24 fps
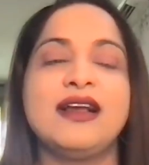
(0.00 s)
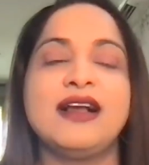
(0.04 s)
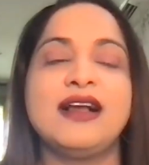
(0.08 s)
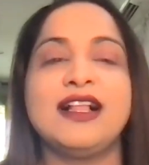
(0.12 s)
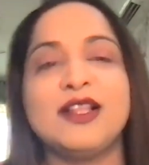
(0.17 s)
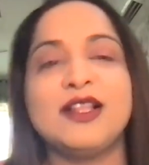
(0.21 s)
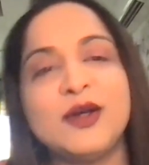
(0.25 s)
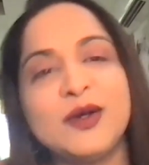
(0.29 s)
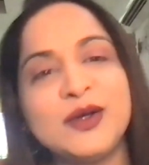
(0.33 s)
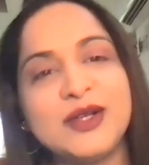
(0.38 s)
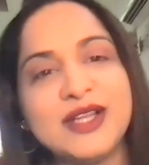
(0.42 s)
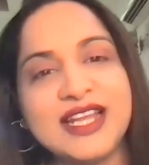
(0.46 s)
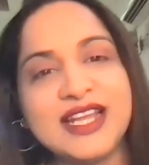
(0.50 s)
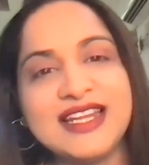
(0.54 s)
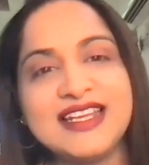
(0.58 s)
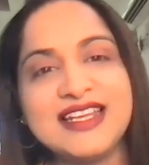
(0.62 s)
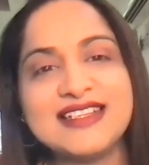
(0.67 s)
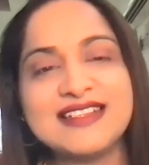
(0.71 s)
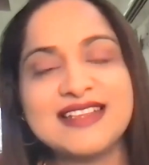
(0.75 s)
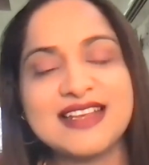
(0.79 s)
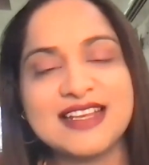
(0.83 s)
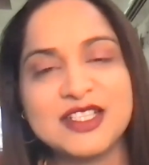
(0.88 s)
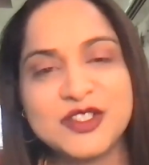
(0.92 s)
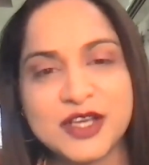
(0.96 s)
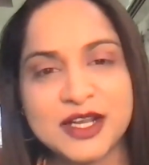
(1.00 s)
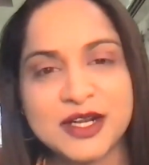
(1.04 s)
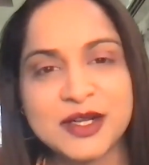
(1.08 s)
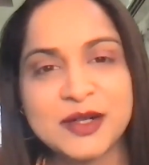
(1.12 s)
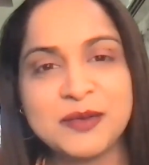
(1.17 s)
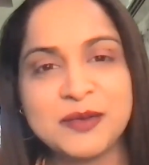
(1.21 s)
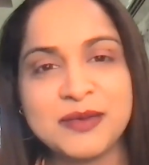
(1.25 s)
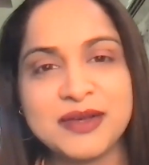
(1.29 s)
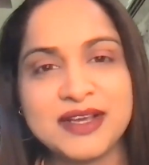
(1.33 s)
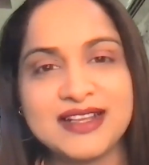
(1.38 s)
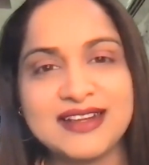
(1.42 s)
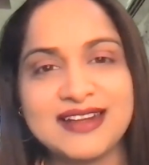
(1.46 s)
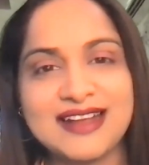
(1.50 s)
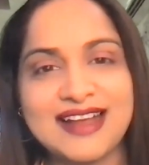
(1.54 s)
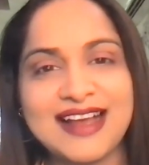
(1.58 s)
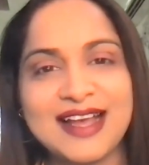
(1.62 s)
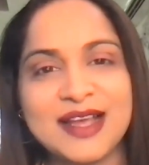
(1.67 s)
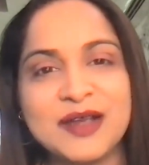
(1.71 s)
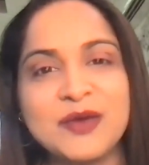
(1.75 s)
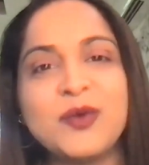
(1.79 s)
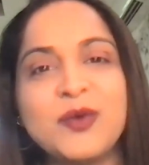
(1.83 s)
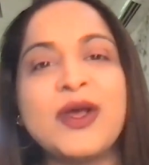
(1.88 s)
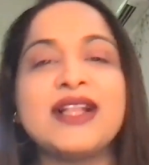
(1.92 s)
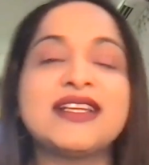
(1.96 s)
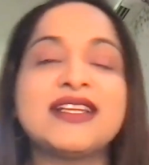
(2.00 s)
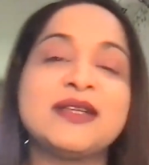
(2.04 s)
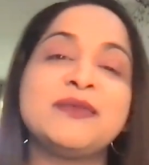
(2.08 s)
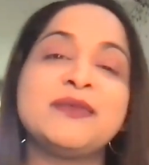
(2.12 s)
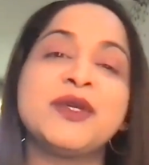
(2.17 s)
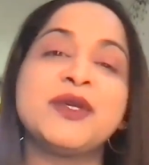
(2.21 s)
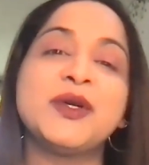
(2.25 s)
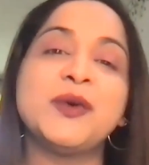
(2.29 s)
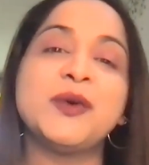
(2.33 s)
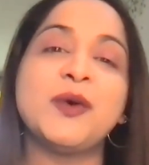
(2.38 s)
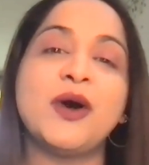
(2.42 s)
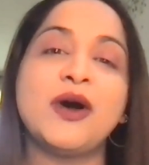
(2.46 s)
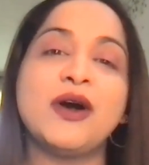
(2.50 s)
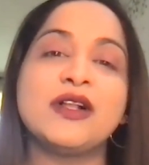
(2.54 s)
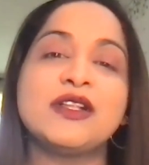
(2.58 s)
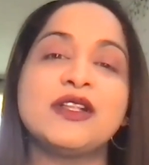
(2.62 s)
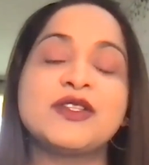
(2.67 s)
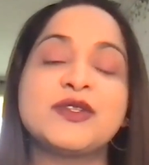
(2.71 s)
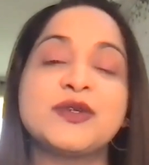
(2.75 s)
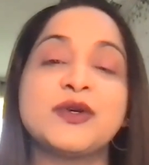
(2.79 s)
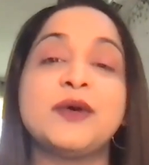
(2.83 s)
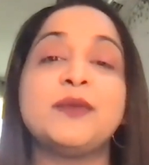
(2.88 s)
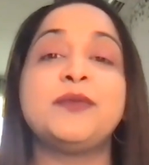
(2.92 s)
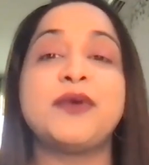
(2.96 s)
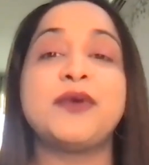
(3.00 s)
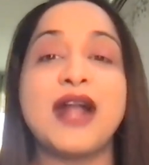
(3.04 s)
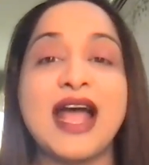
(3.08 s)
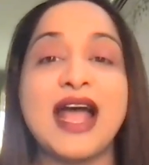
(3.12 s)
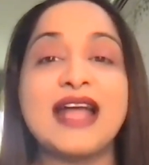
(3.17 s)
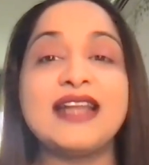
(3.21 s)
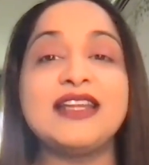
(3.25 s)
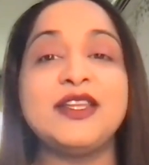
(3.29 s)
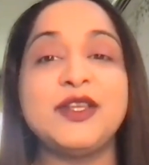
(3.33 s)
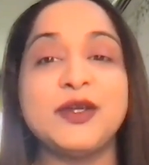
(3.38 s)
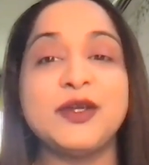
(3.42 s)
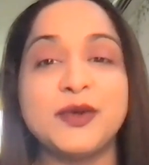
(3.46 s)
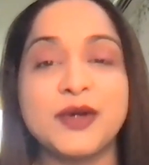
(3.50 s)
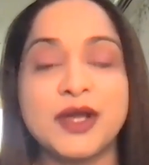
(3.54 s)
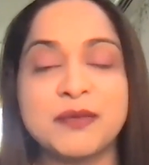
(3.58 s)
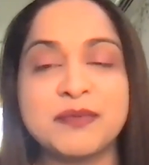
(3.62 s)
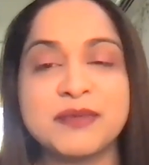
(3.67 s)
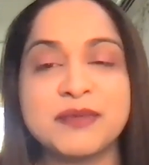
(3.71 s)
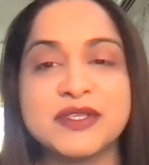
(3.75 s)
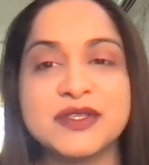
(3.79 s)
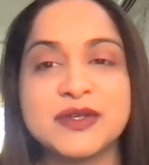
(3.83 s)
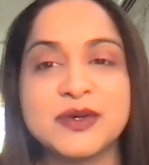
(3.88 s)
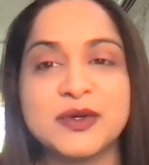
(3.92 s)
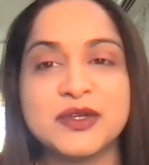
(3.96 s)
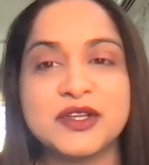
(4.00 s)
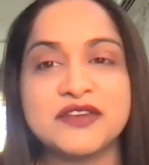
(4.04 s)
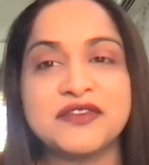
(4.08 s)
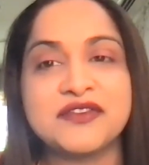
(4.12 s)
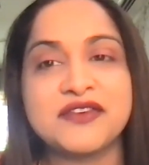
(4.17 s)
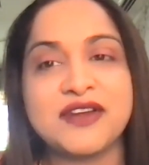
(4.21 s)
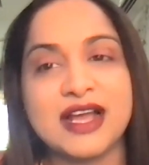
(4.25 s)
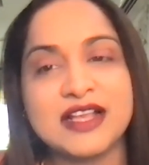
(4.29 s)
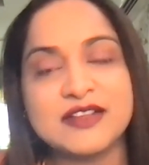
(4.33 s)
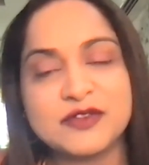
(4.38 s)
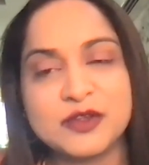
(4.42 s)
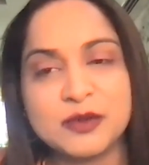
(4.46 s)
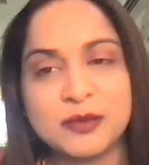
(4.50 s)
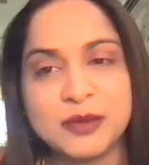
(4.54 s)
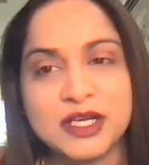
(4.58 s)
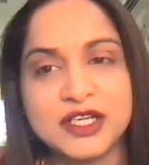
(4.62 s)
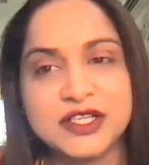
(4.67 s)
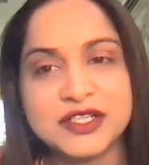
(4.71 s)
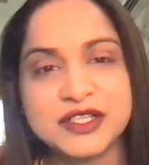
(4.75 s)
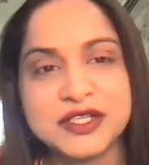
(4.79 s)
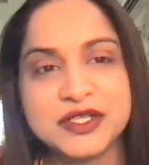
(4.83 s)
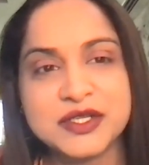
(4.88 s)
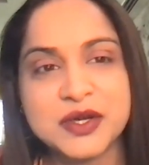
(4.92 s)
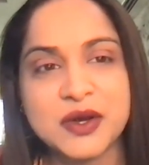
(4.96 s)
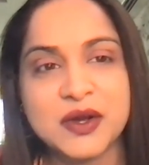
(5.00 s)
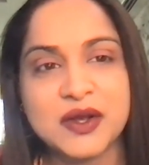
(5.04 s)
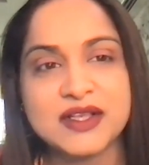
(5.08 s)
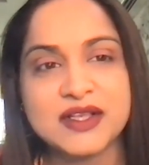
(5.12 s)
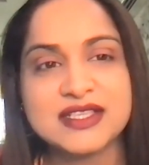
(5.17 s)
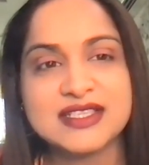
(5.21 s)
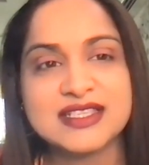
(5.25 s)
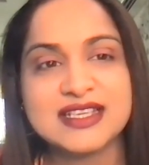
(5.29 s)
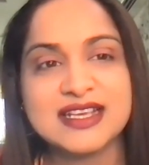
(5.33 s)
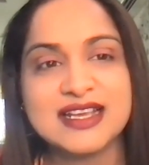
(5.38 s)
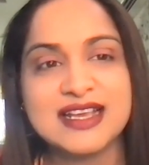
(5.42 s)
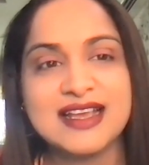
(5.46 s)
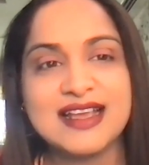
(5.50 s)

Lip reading: Hello, ladies and gentlemen. I welcome you all to a brand new episode of Transformation Talks.